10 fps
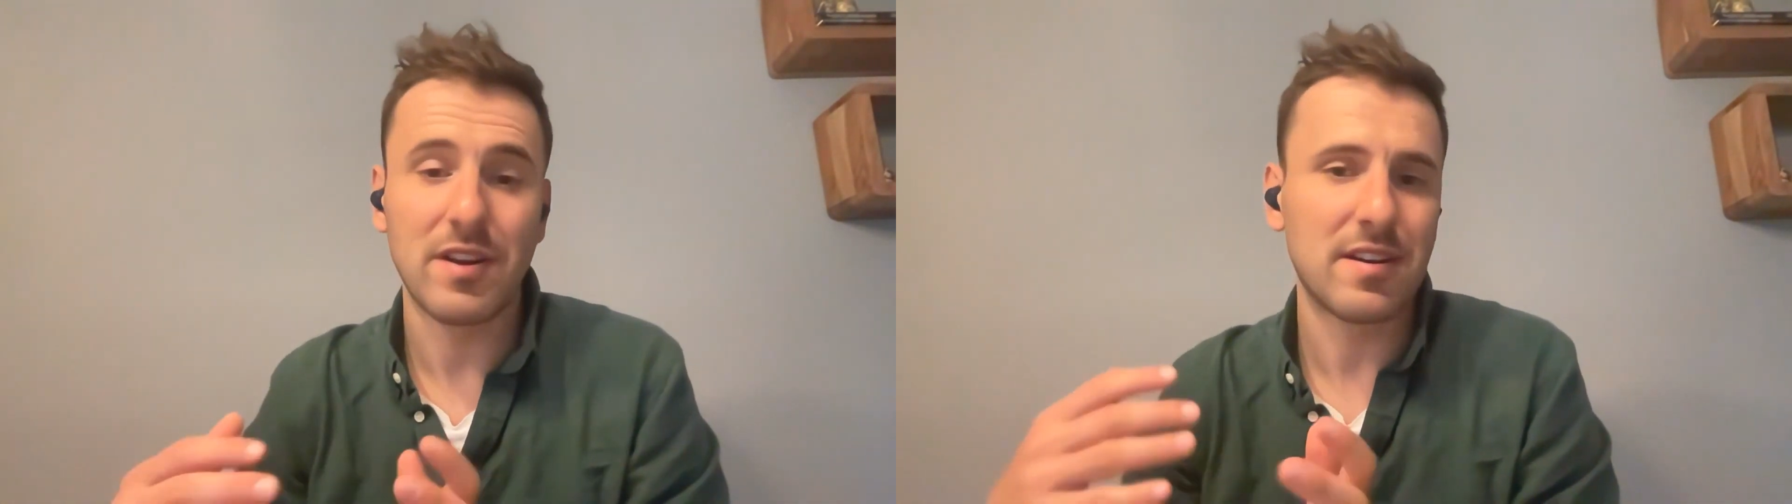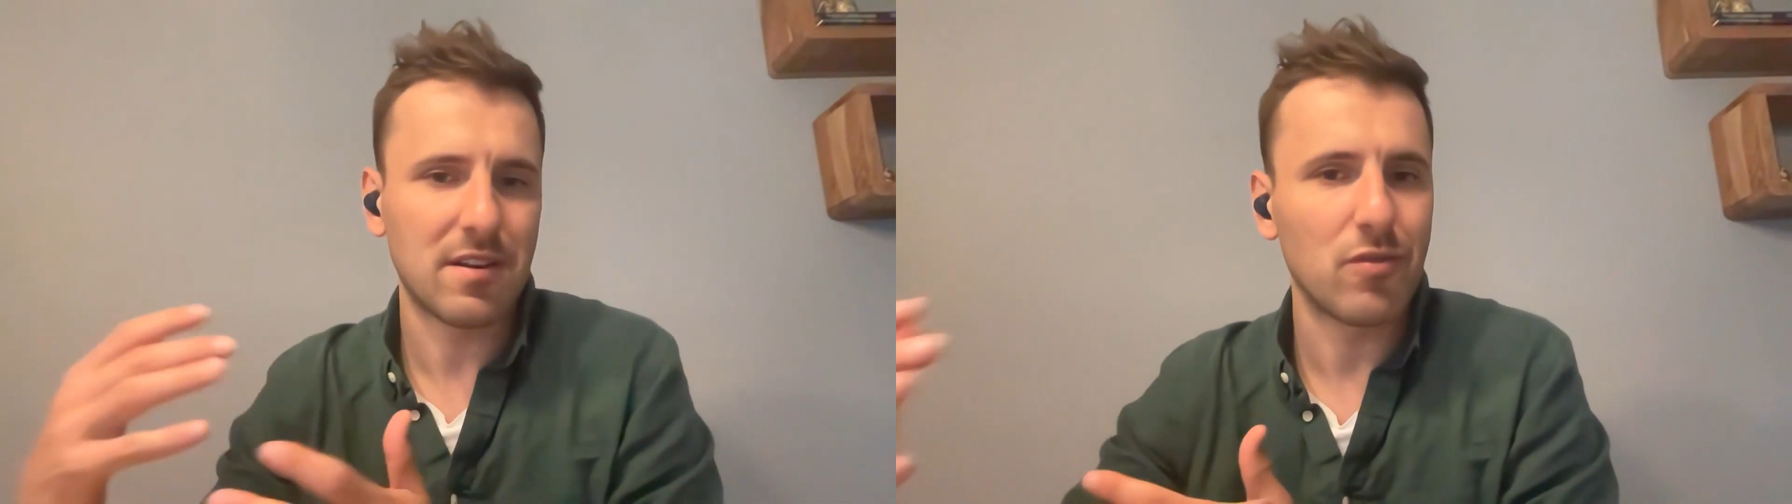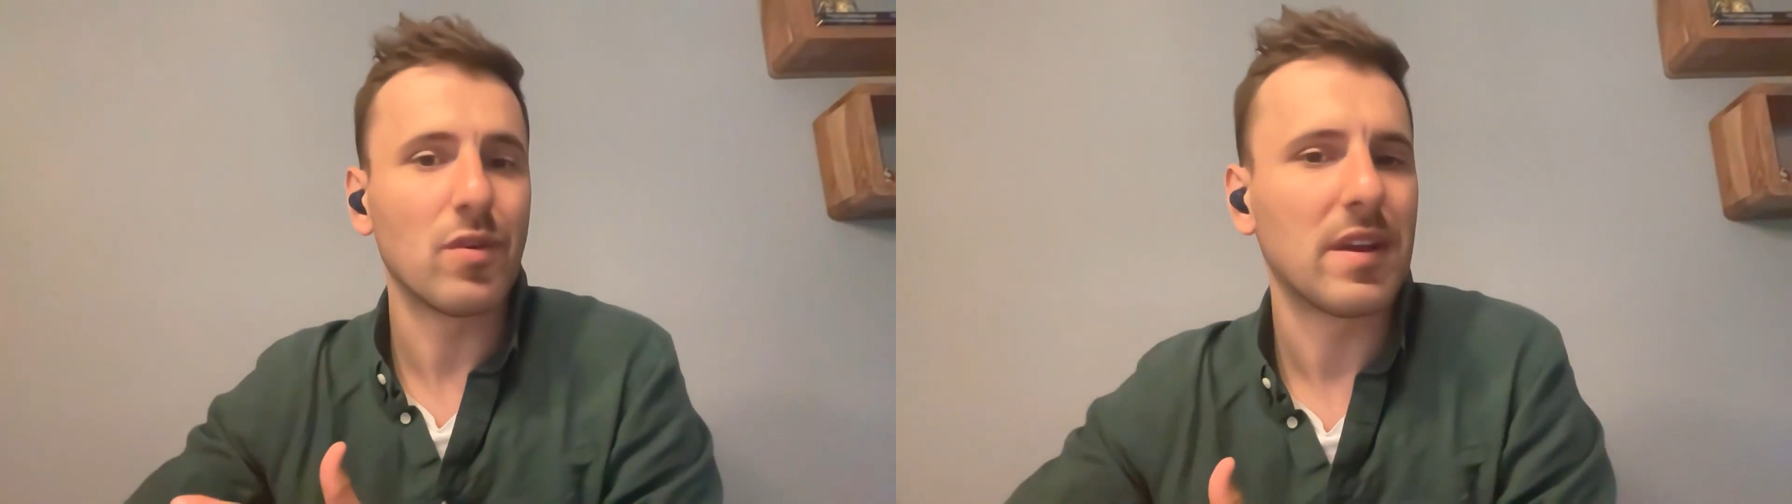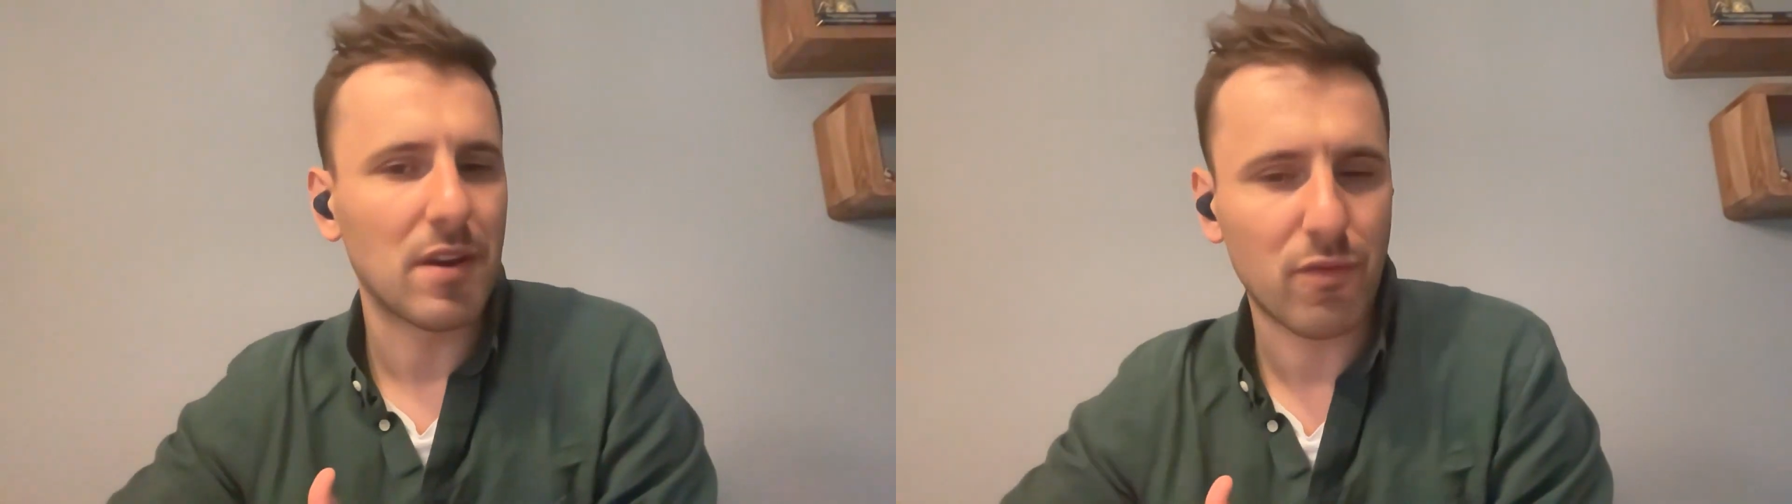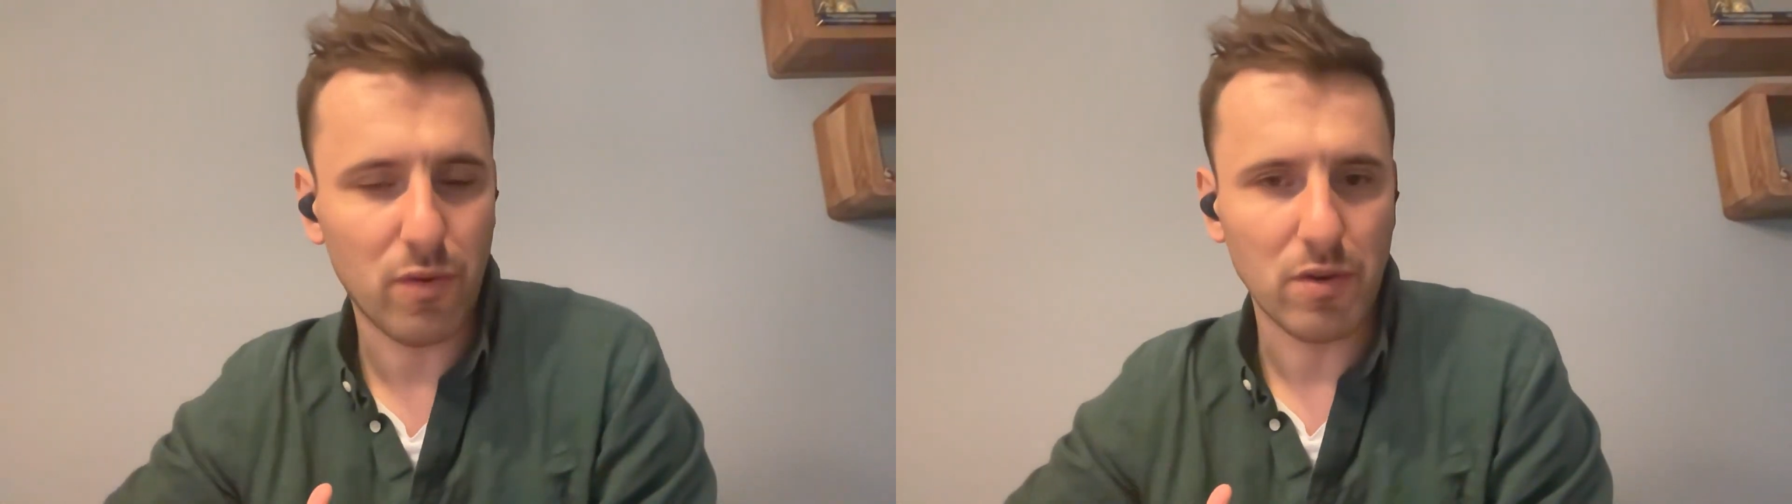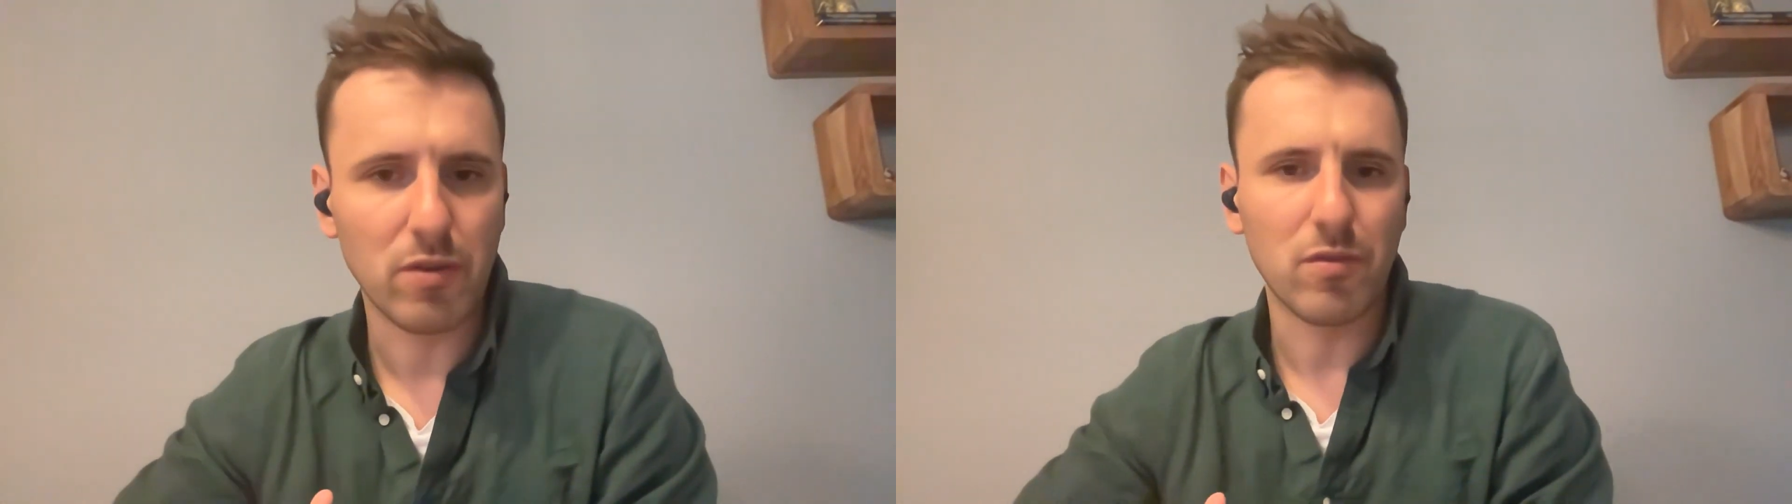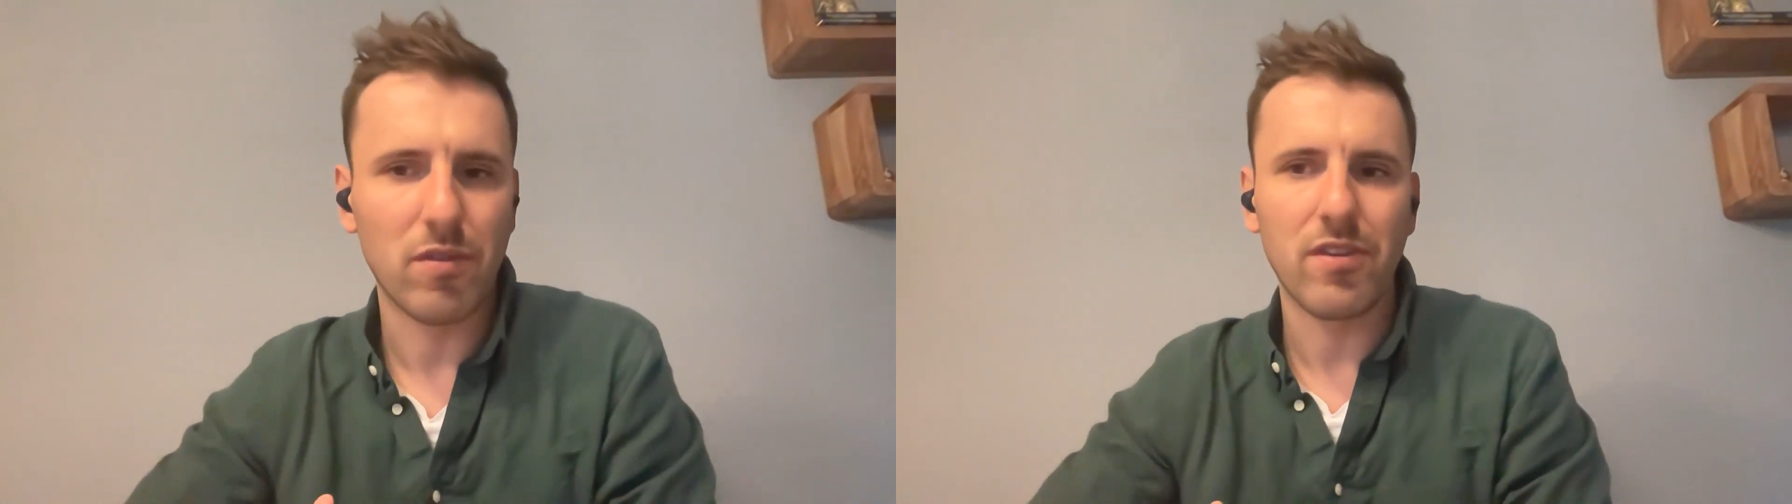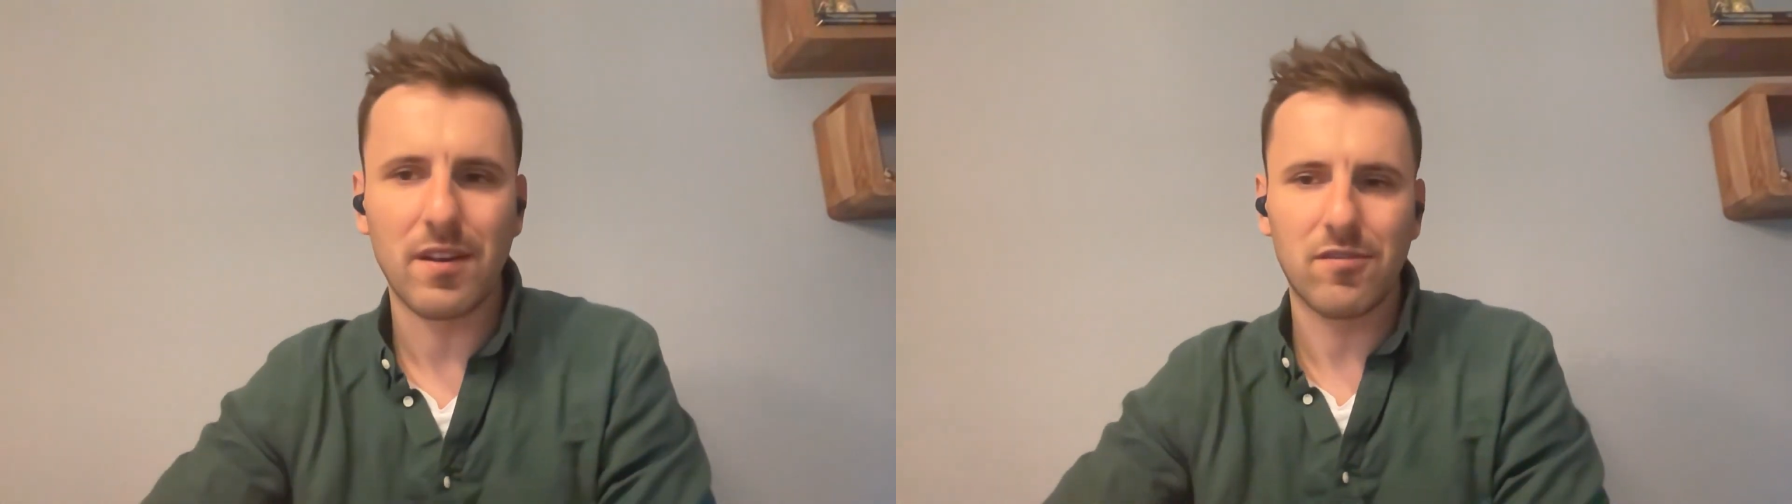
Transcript: than doing it for good things.